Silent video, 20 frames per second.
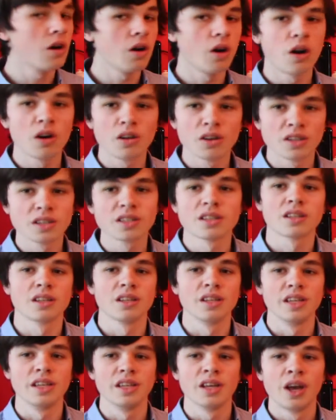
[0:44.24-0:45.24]

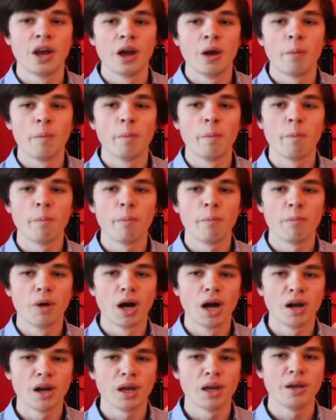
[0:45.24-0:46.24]
honestly
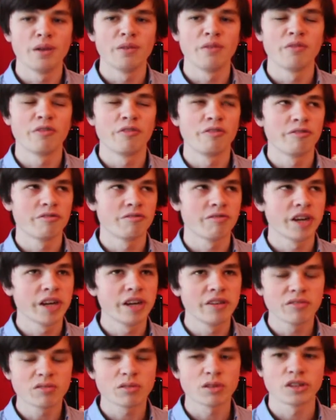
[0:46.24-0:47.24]
my
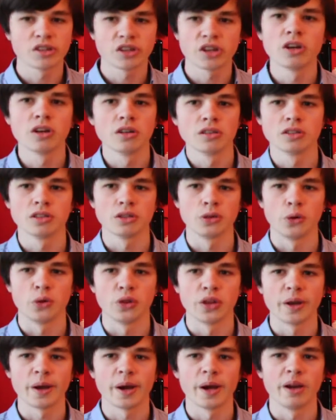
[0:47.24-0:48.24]
favorite console
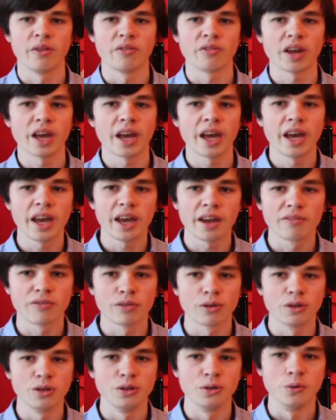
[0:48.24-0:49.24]
that I have
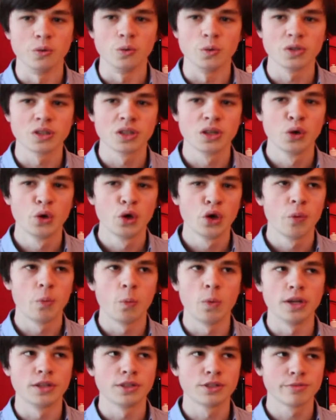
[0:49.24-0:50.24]
ever used,
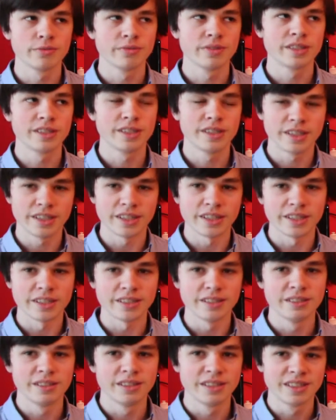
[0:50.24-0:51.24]
which
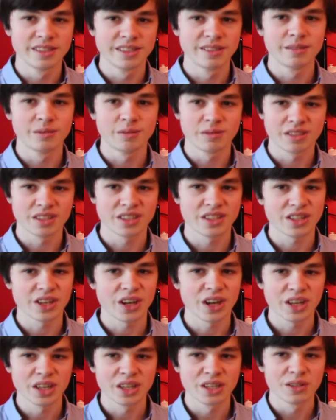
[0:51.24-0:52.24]
is
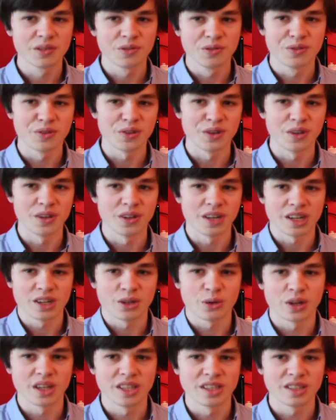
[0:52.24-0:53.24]
kind of a
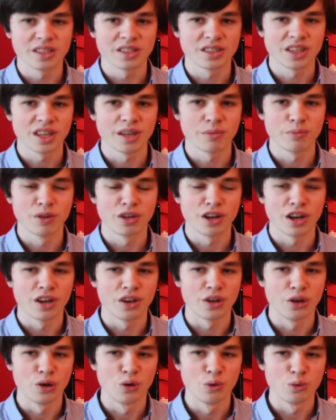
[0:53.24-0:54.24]
crazy statement, I
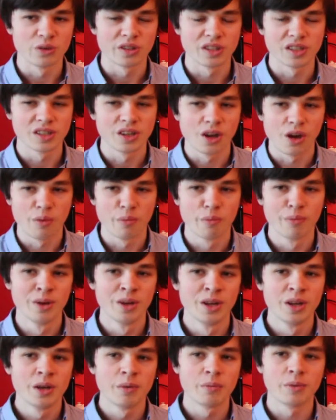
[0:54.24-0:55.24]
know, to some,
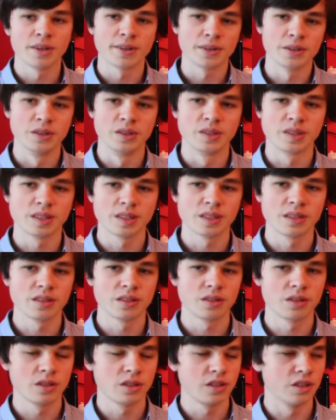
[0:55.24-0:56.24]
because,
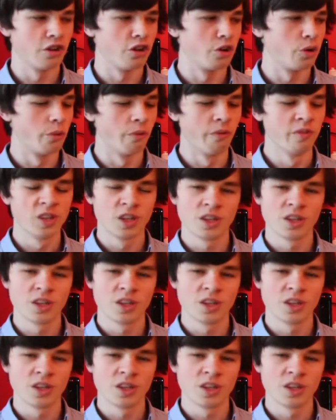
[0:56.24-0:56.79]
you know,